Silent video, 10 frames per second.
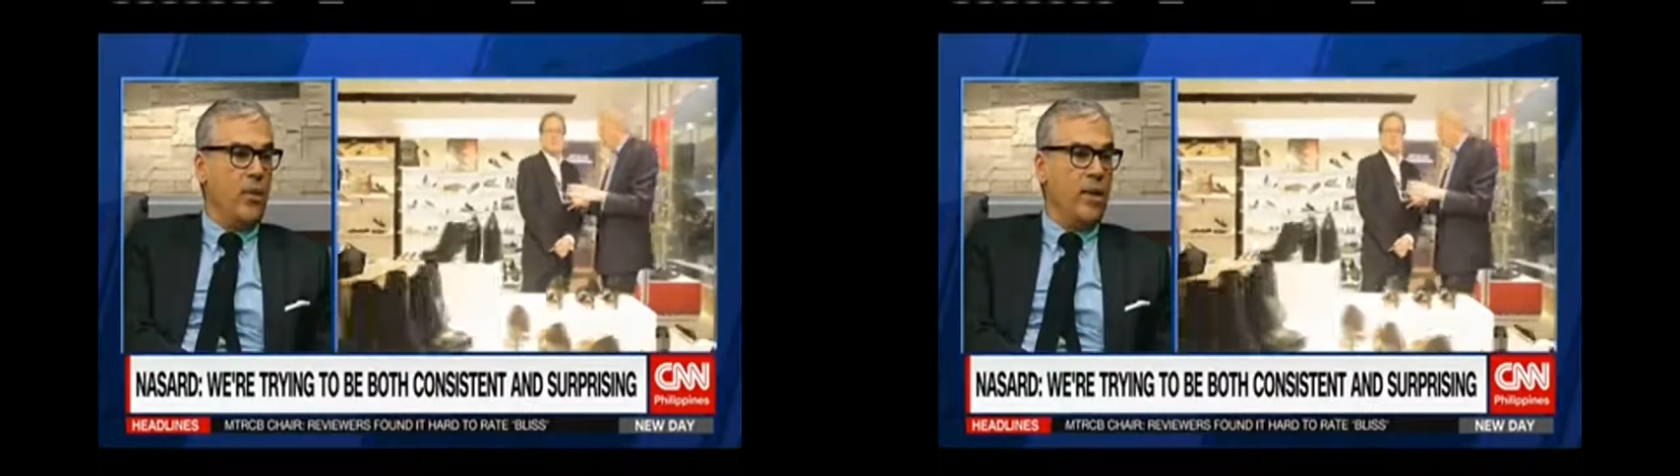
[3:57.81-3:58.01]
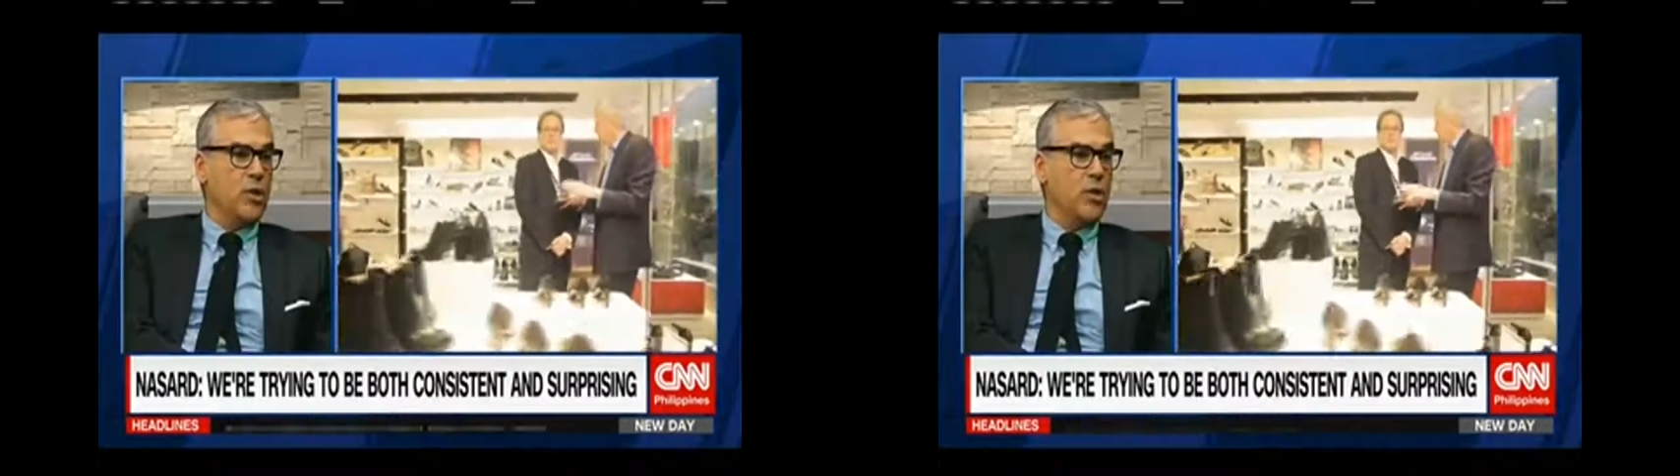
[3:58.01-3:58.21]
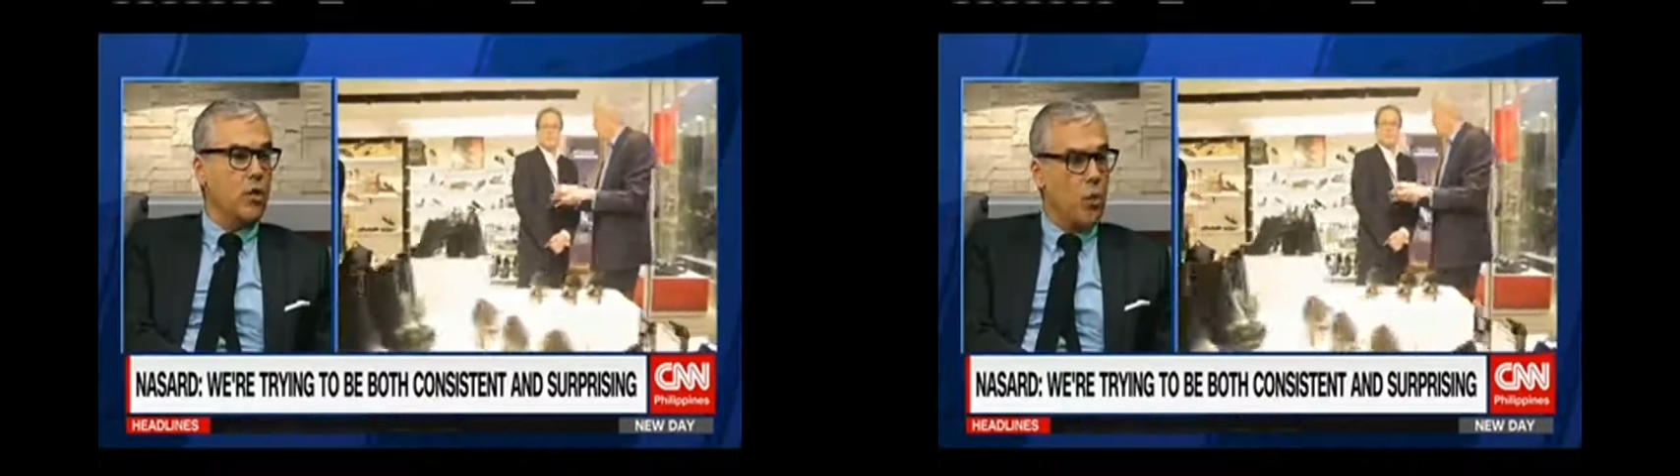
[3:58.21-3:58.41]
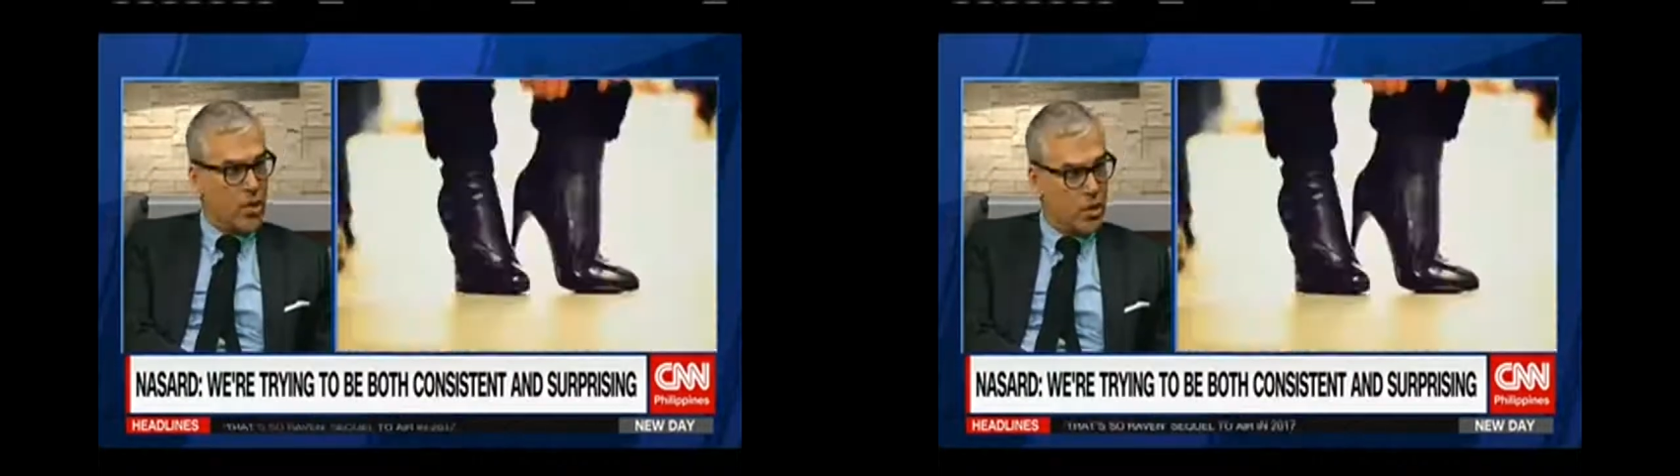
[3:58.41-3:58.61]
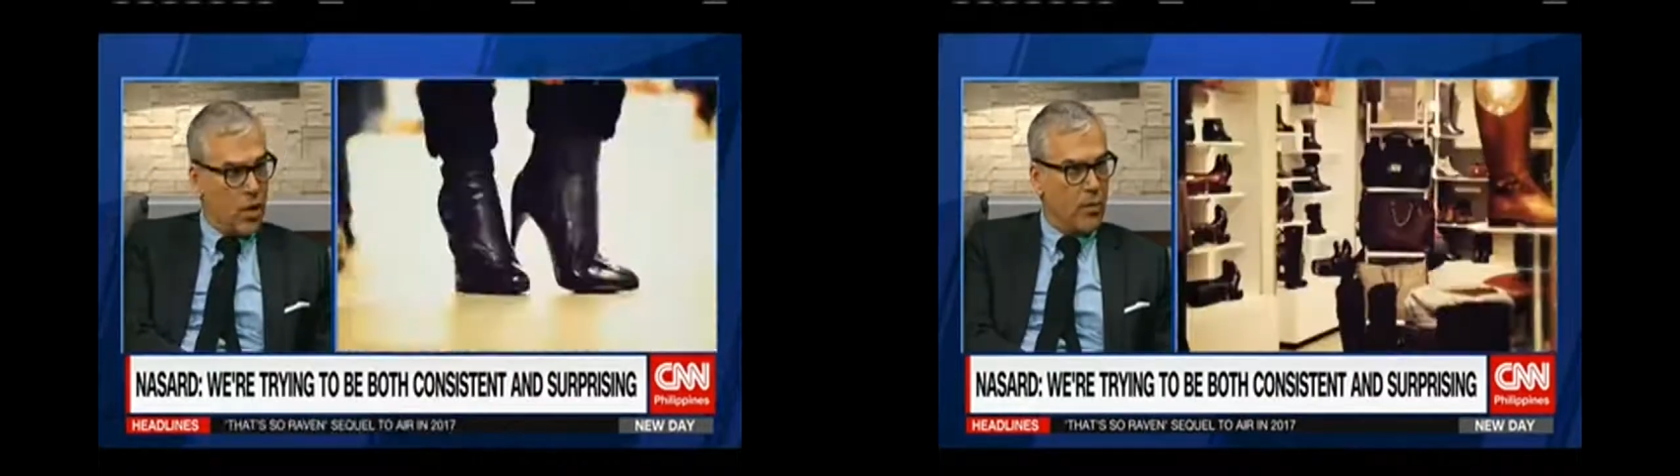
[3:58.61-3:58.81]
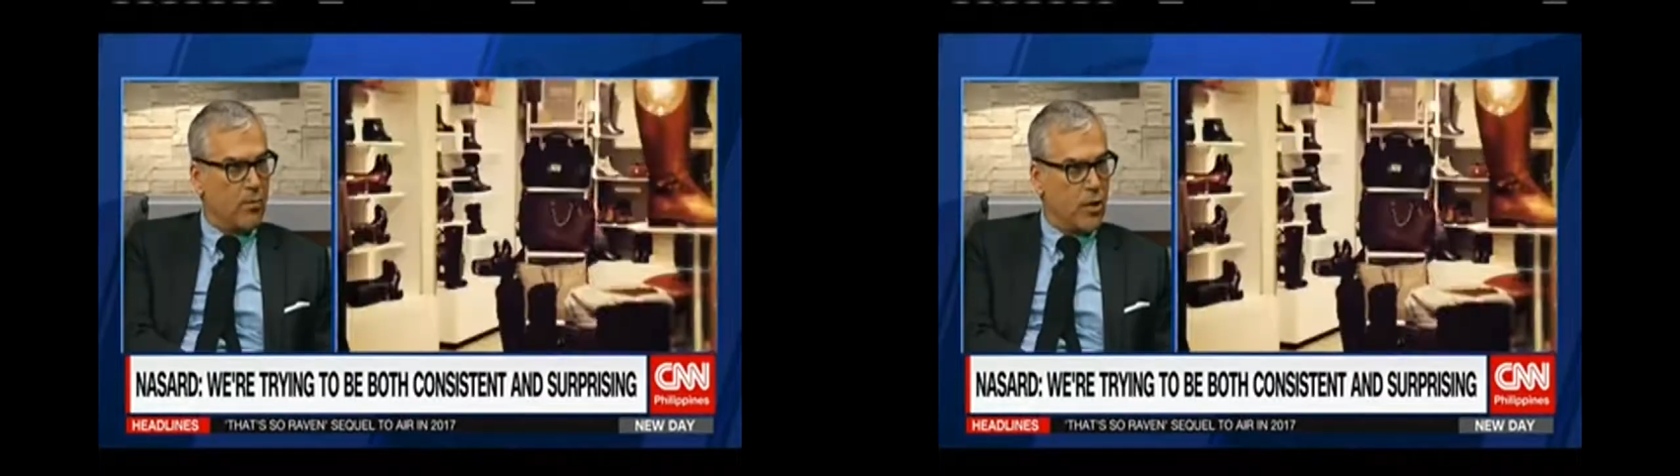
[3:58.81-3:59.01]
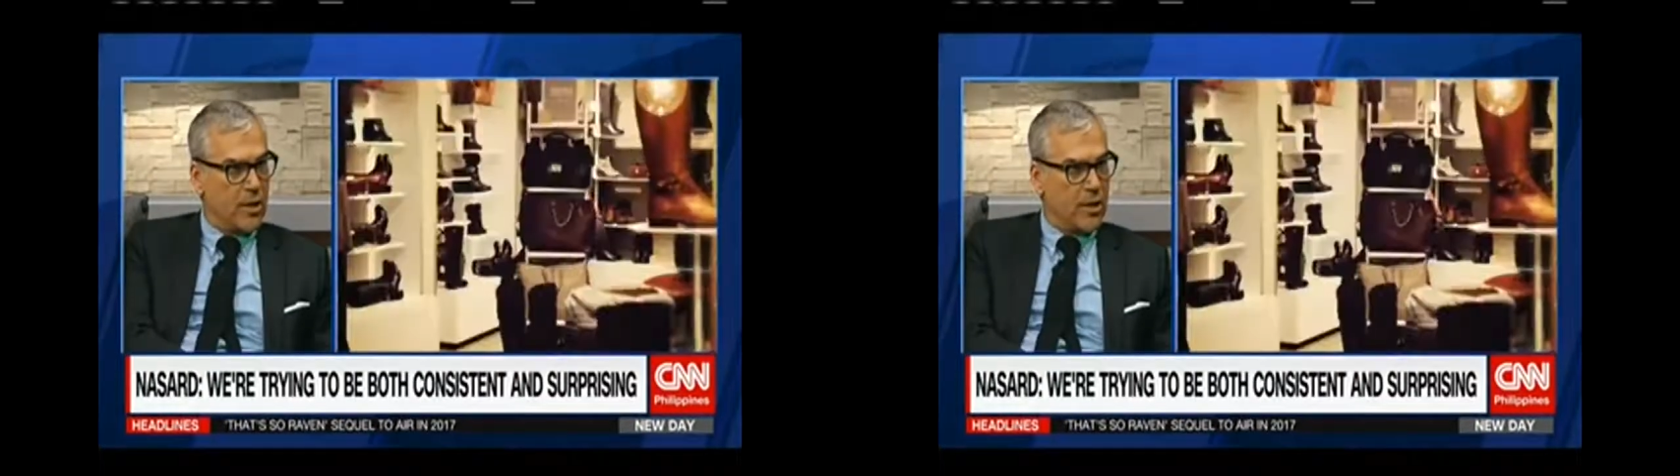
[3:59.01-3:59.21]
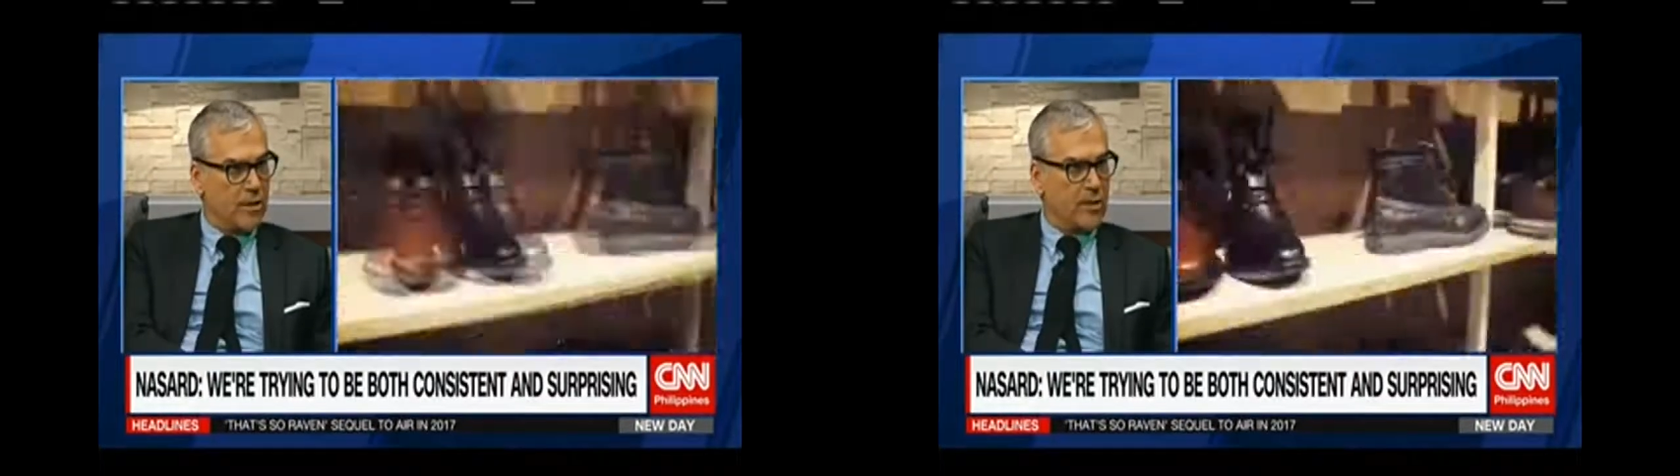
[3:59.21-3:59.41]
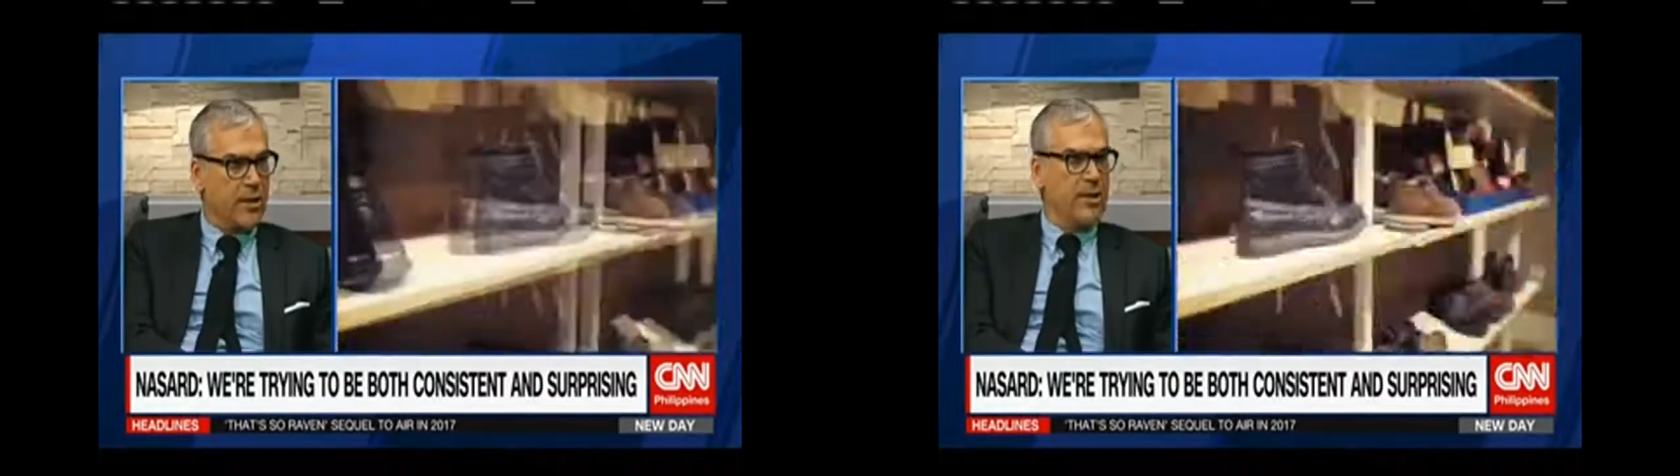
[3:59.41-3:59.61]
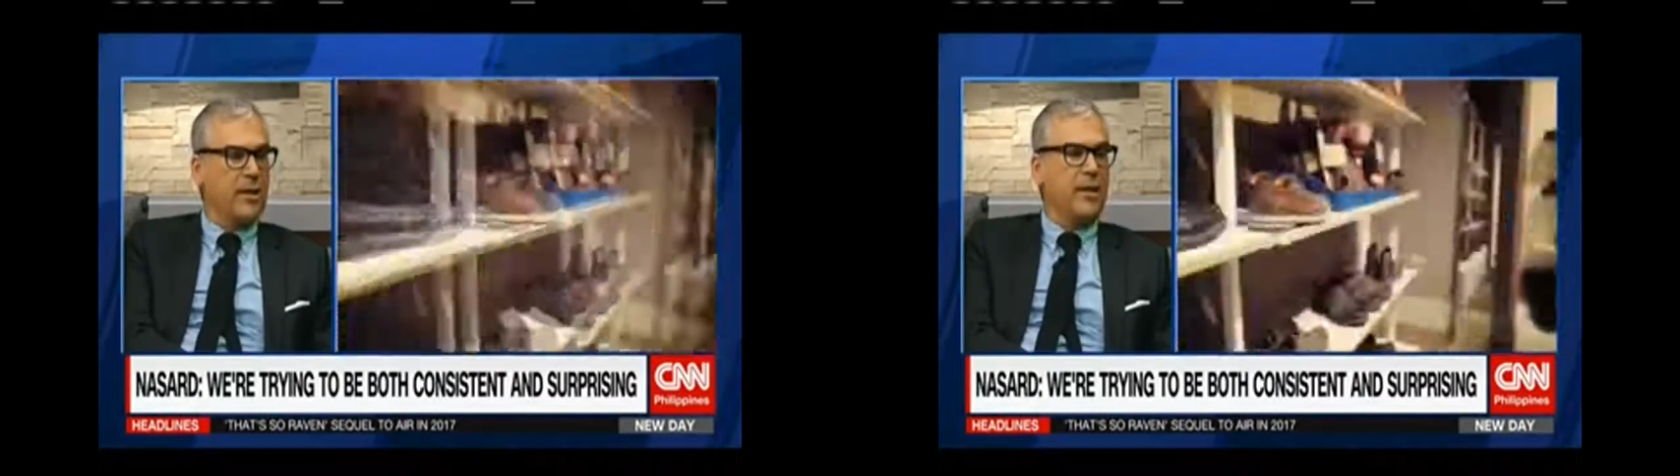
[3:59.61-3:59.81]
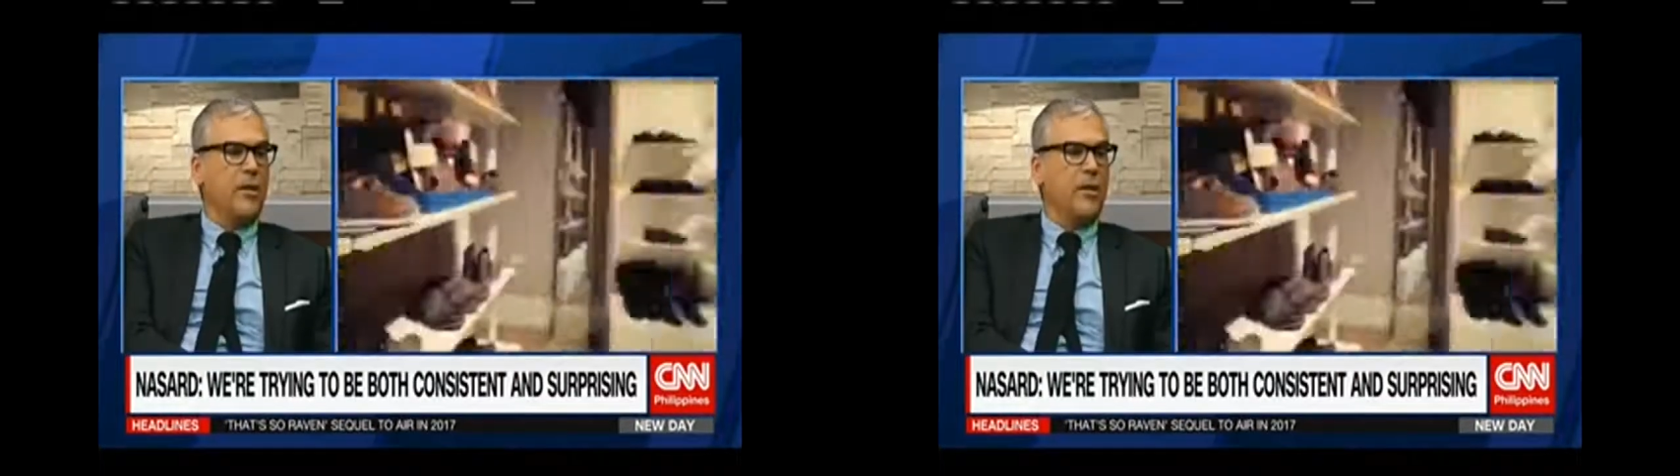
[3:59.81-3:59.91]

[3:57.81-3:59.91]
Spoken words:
we source our products,